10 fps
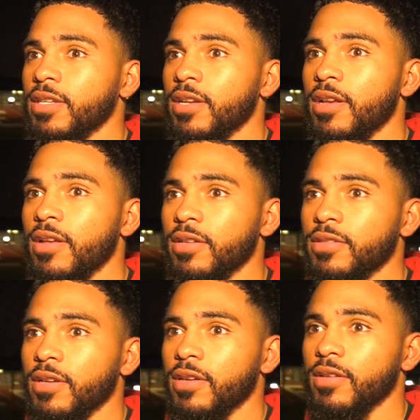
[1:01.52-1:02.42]
I said earlier,
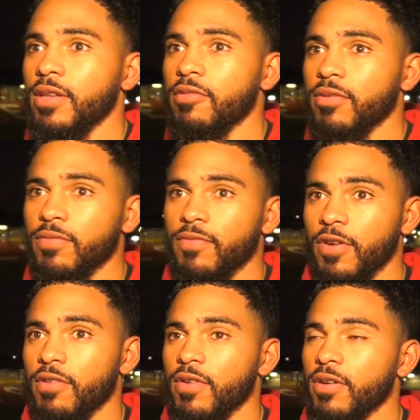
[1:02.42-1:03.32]
they're a
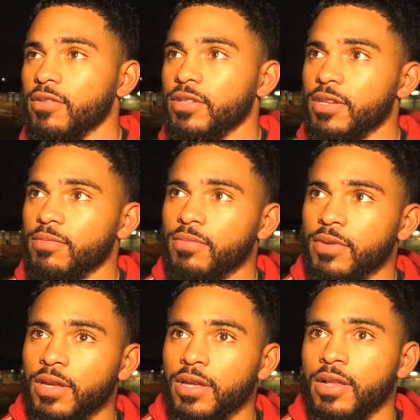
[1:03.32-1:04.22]
very, very good team.
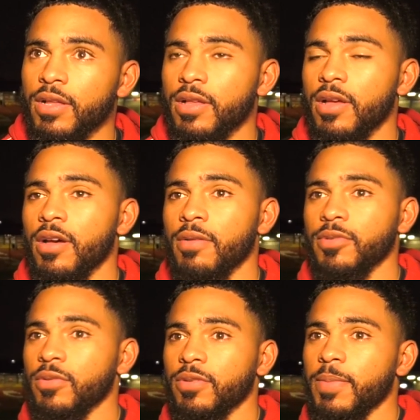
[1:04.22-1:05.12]
So
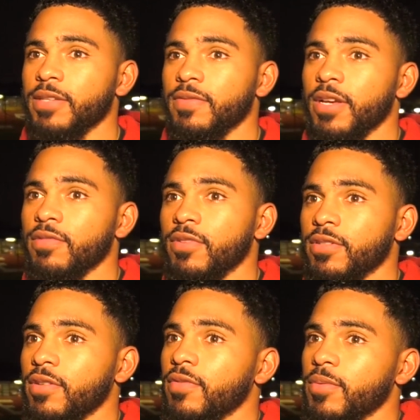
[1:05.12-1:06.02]
it was a massive test for
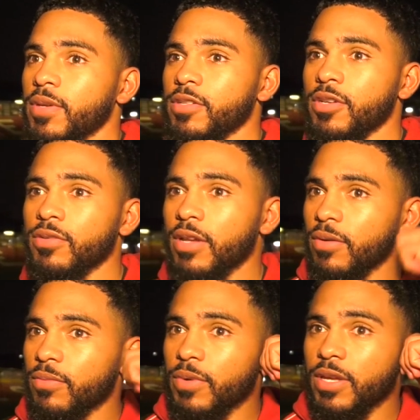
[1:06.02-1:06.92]
us, and I think we showed
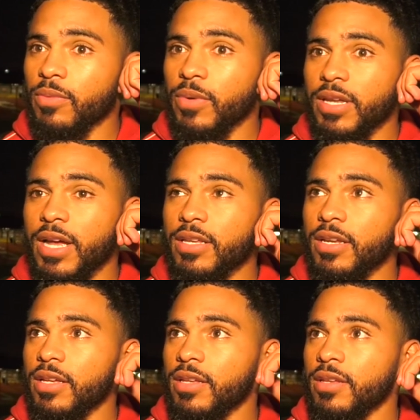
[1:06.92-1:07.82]
that we can
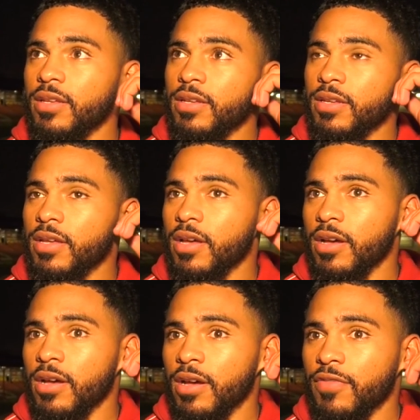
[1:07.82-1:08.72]
handle it.
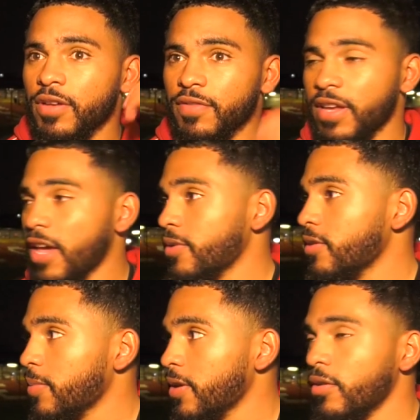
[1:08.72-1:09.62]
I think if the game went
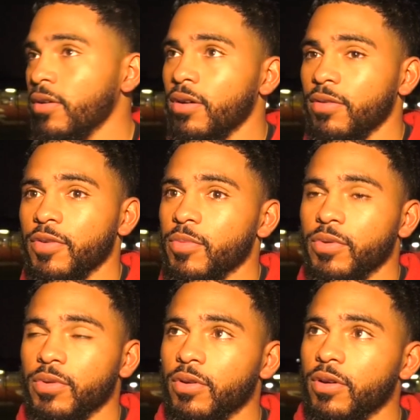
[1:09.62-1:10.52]
on a bit longer, I think we
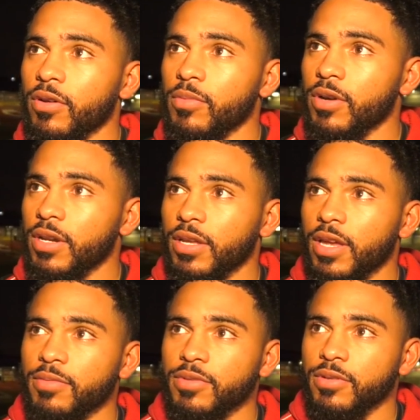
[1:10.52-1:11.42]
could have got a lot more out of the
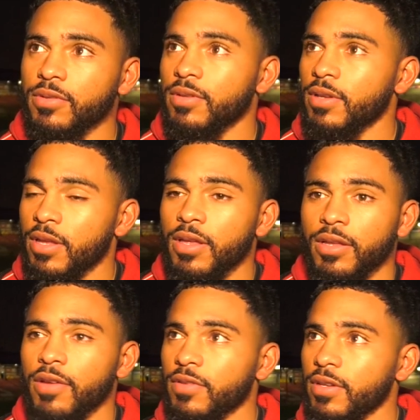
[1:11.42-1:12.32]
game. So
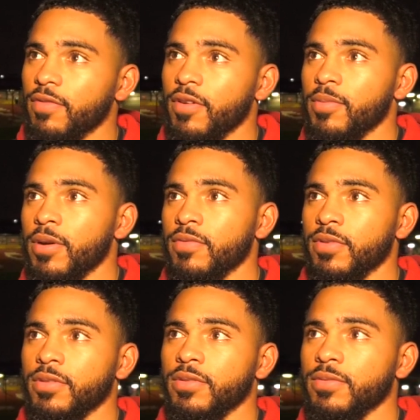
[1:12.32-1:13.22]
definitely, yeah, very proud of us.